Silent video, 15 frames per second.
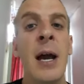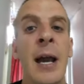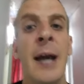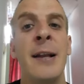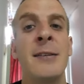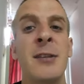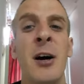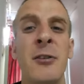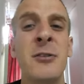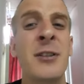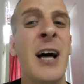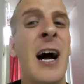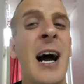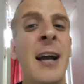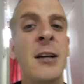It is also
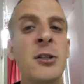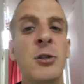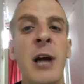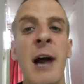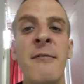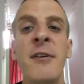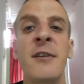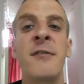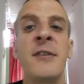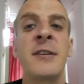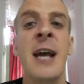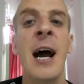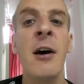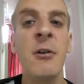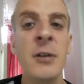the highest traffic
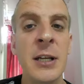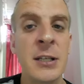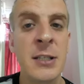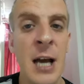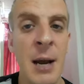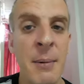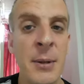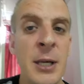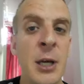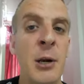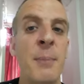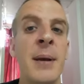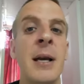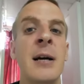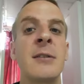fatality time of the year
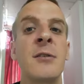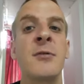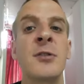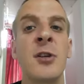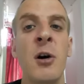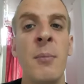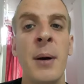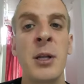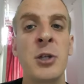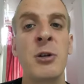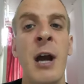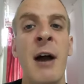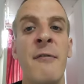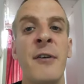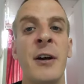because of so much
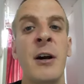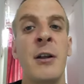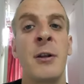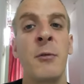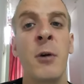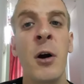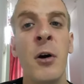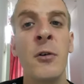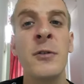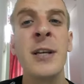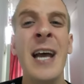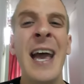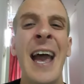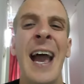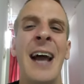traffic on the roads
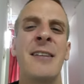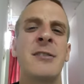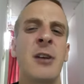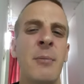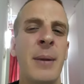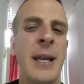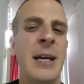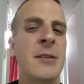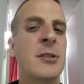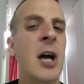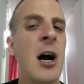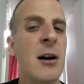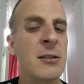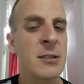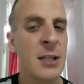and so many
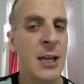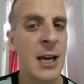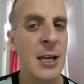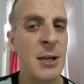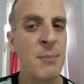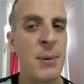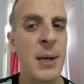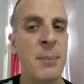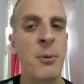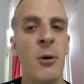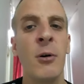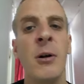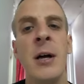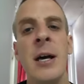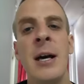intoxicated
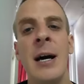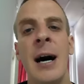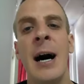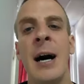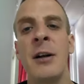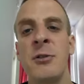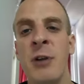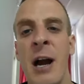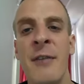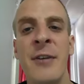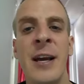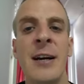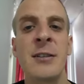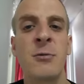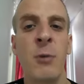people
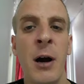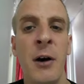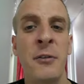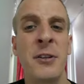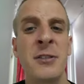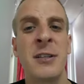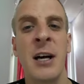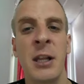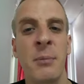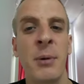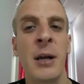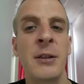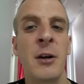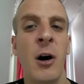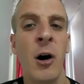driving as well to
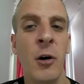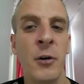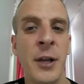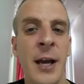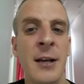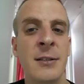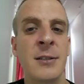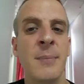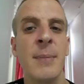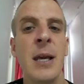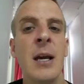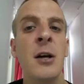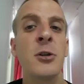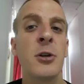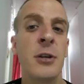celebrate the holidays.
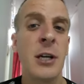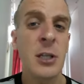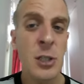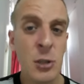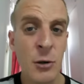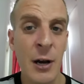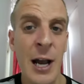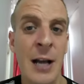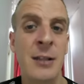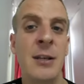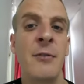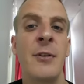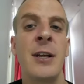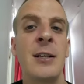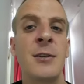Traditional
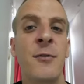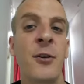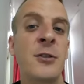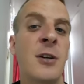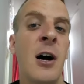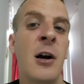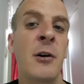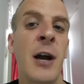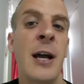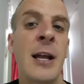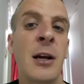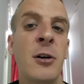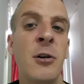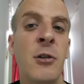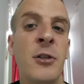activities for Songkran
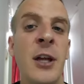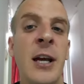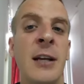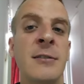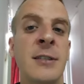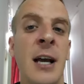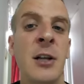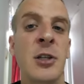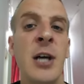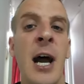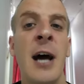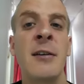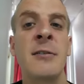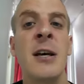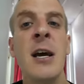include things such
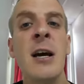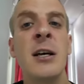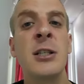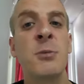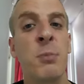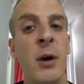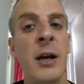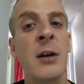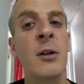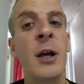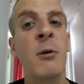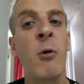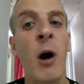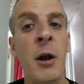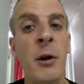as
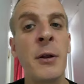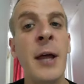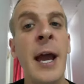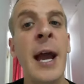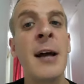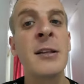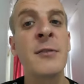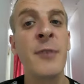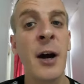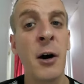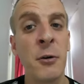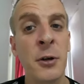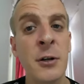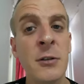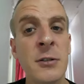sprinkling water in the hands of
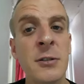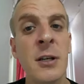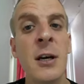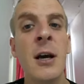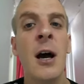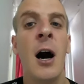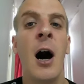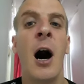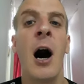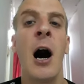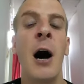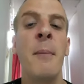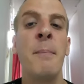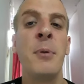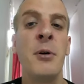elders
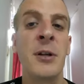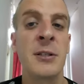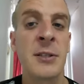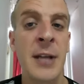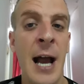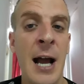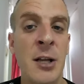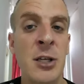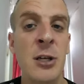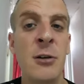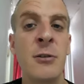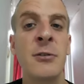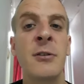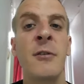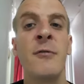on Buddha
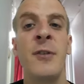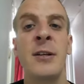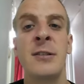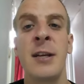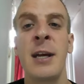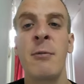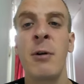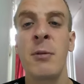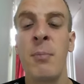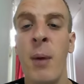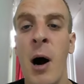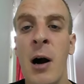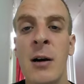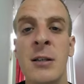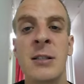statues, visiting with
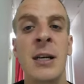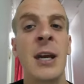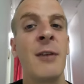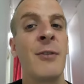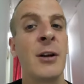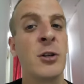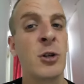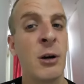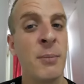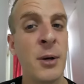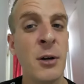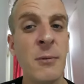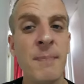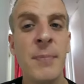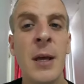monks and giving
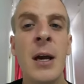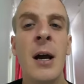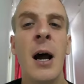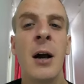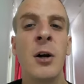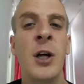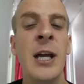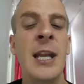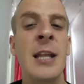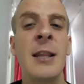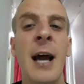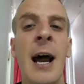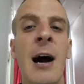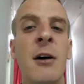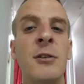tribute, cleaning
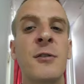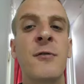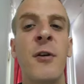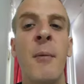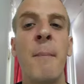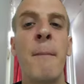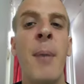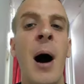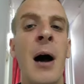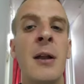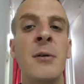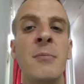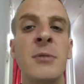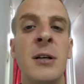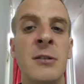the house from
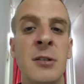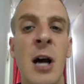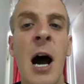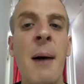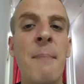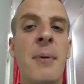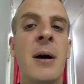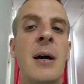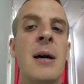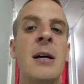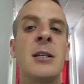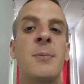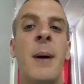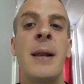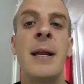bottom to top,
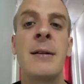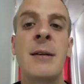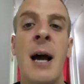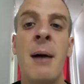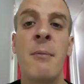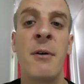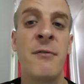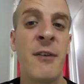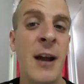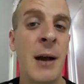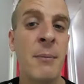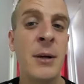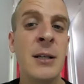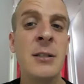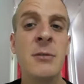spending time with
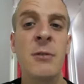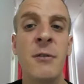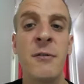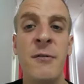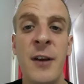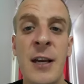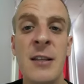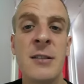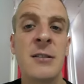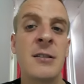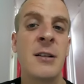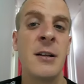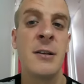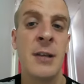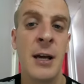families with feasts
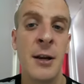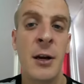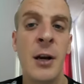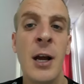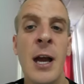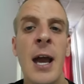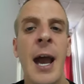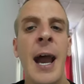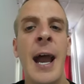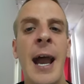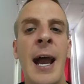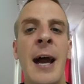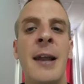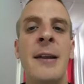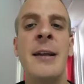and dinner,
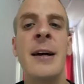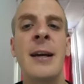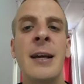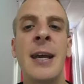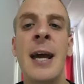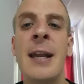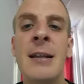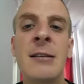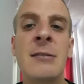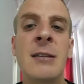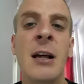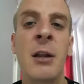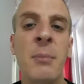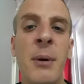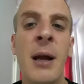and getting to
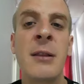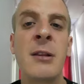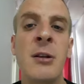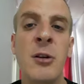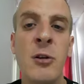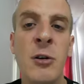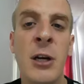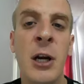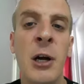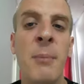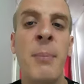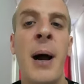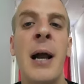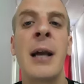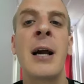celebrate the new year
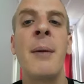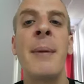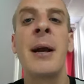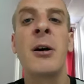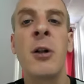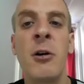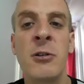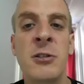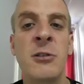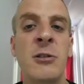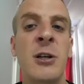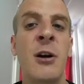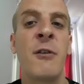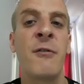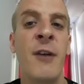by coming closer
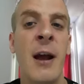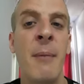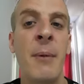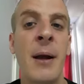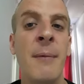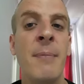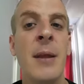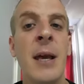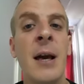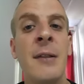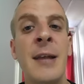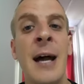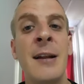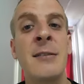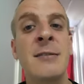to your family.
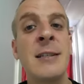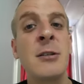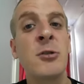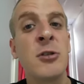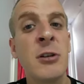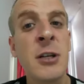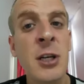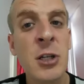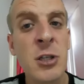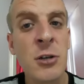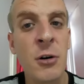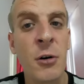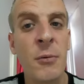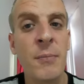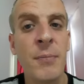That is the
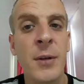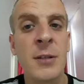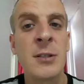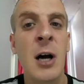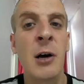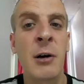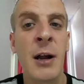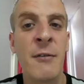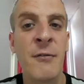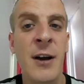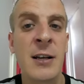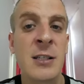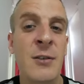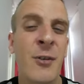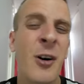traditional Songkran
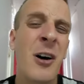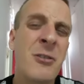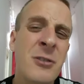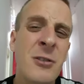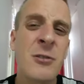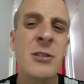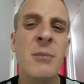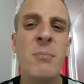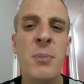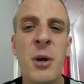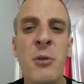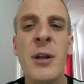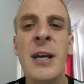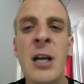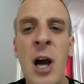Festival. Also some
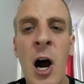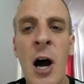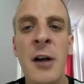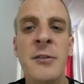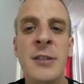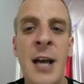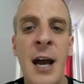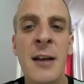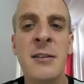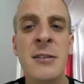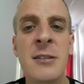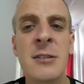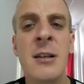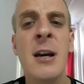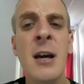beauty
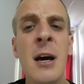contests,